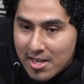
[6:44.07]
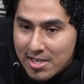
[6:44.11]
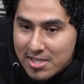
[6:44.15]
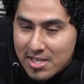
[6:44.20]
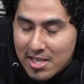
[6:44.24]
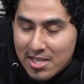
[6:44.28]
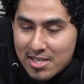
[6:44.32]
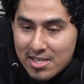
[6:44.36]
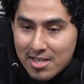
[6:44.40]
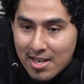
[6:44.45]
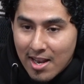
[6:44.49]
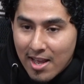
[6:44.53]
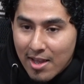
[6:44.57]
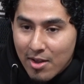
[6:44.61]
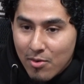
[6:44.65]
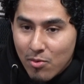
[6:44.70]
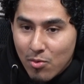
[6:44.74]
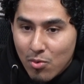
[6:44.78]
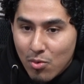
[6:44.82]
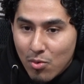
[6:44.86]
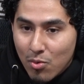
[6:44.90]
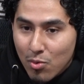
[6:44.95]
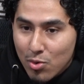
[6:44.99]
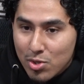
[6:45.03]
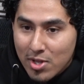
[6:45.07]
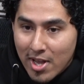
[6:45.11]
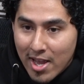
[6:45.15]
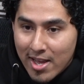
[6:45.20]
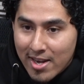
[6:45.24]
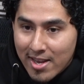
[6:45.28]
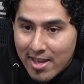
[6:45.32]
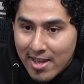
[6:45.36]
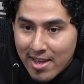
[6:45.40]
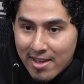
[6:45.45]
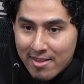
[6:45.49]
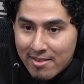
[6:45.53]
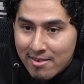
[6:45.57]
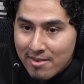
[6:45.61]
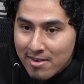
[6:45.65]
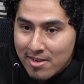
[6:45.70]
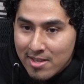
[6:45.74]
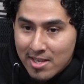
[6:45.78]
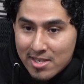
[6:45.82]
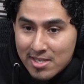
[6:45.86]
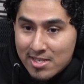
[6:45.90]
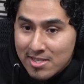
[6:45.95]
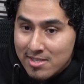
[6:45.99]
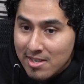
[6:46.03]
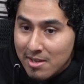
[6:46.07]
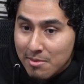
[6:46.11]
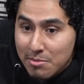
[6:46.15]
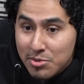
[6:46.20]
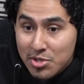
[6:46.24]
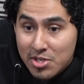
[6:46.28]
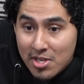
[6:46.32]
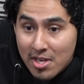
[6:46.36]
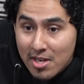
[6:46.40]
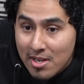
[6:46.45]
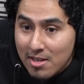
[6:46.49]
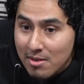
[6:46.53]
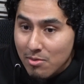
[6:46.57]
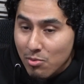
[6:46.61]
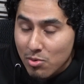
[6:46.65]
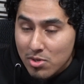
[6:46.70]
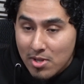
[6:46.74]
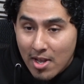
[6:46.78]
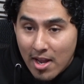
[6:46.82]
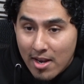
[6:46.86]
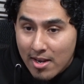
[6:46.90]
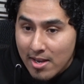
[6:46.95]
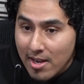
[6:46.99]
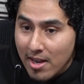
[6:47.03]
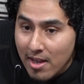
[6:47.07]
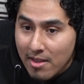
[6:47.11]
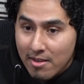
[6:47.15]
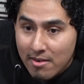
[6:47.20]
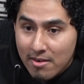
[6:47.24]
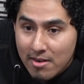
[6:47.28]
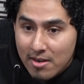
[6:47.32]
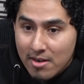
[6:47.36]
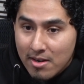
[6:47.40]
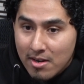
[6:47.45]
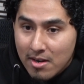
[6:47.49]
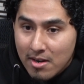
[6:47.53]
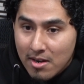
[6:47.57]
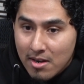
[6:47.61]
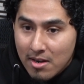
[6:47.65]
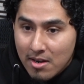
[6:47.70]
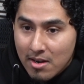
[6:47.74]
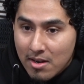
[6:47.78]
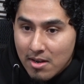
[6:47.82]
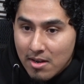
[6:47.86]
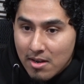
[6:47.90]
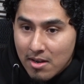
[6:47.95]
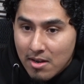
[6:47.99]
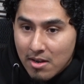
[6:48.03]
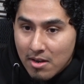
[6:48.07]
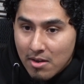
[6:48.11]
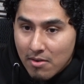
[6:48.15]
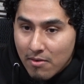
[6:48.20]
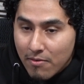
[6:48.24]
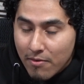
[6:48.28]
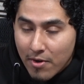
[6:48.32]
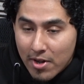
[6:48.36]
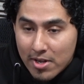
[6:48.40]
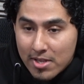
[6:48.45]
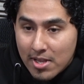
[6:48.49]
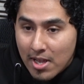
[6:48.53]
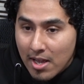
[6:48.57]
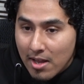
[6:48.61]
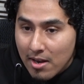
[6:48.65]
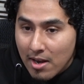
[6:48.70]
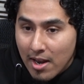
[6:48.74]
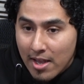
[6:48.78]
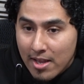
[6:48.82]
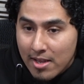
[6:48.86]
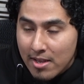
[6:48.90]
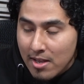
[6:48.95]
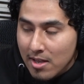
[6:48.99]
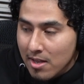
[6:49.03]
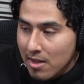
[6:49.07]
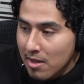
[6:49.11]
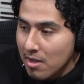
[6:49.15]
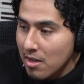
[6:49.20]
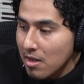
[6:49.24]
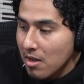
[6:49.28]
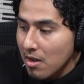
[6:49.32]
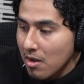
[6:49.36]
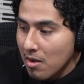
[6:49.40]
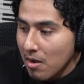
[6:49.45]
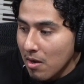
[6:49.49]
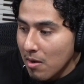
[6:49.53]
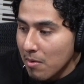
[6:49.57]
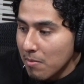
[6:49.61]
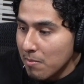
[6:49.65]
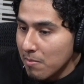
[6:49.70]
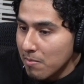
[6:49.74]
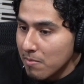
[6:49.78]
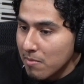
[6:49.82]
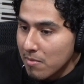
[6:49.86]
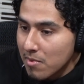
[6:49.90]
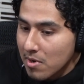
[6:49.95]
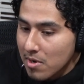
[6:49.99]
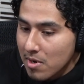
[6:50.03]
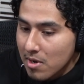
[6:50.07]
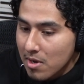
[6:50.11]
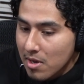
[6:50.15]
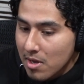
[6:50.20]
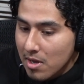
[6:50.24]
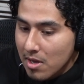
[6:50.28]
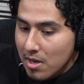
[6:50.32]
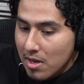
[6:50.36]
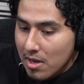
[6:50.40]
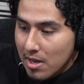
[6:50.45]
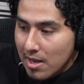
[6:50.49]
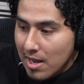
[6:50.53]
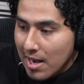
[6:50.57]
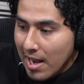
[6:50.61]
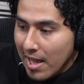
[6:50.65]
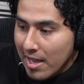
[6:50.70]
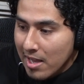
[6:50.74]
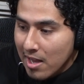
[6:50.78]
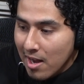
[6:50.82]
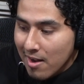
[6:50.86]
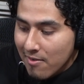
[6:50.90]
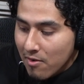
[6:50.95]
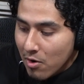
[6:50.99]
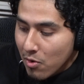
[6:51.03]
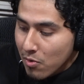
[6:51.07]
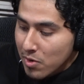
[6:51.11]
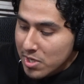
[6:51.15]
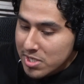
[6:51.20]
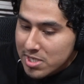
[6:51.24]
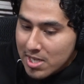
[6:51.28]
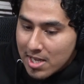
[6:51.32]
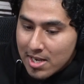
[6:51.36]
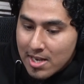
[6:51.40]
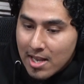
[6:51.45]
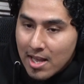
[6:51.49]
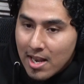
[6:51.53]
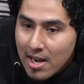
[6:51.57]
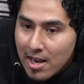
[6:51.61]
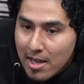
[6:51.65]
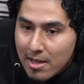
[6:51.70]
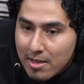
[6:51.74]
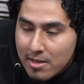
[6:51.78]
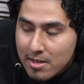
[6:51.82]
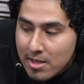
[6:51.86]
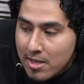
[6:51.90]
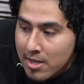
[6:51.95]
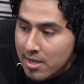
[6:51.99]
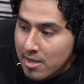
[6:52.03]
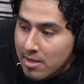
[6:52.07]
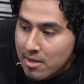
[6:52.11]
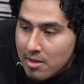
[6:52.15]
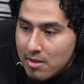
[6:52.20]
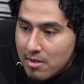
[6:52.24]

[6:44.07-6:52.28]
Cause he's like, well, we'll die together. And that's the same shit. We'll die together. Fuck that. Like I've always said that, like,